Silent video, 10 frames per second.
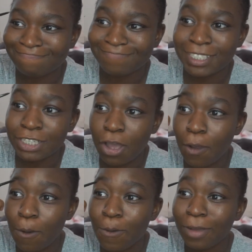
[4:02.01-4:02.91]

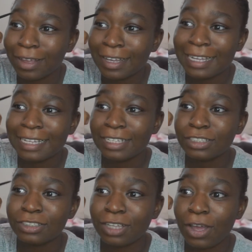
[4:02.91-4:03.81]
No.
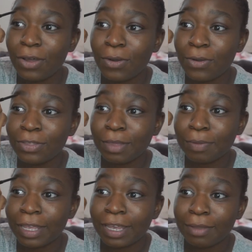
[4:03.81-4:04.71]
So the
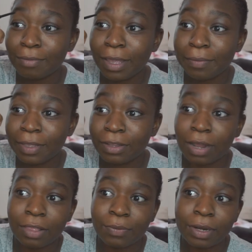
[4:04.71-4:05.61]
plan might be a little
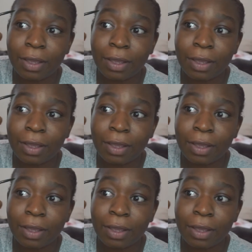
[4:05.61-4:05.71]
out of the window.